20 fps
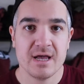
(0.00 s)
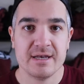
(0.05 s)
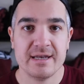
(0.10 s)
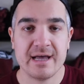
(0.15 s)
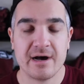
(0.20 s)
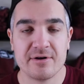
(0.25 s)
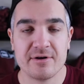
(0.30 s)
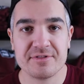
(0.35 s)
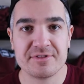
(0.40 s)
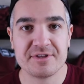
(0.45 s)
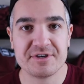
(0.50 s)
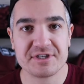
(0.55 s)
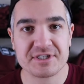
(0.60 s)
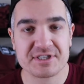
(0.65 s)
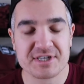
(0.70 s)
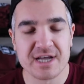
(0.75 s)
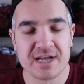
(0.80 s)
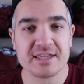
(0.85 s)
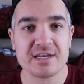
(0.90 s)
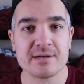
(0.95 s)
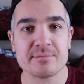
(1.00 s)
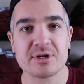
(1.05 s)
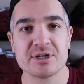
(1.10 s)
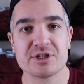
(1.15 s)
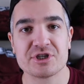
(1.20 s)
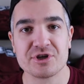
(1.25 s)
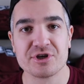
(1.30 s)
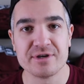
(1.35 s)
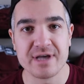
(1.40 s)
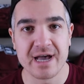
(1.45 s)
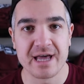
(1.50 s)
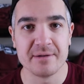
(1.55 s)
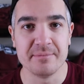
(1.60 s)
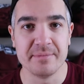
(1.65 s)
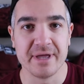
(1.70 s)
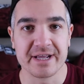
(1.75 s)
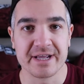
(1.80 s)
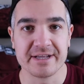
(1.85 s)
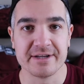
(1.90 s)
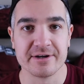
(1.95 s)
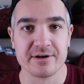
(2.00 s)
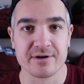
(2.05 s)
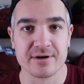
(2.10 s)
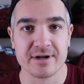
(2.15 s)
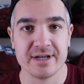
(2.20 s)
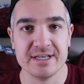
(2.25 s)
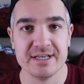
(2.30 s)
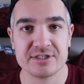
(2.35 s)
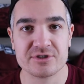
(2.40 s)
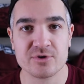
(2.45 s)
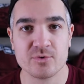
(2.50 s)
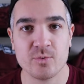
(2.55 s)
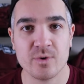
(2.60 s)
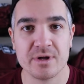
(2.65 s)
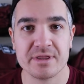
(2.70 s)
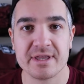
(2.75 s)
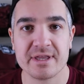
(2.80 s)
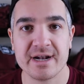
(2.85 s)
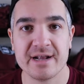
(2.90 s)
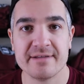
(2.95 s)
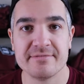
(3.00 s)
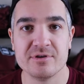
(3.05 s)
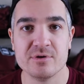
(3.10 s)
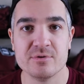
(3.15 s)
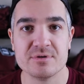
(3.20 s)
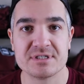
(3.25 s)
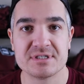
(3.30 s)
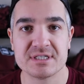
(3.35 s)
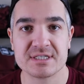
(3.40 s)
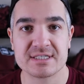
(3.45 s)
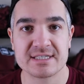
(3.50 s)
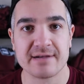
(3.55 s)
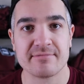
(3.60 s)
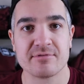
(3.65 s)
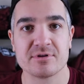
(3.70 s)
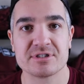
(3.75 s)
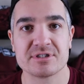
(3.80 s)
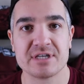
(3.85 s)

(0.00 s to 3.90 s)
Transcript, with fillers: Now, the design that I'm gonna show you how to make here is one that I've used several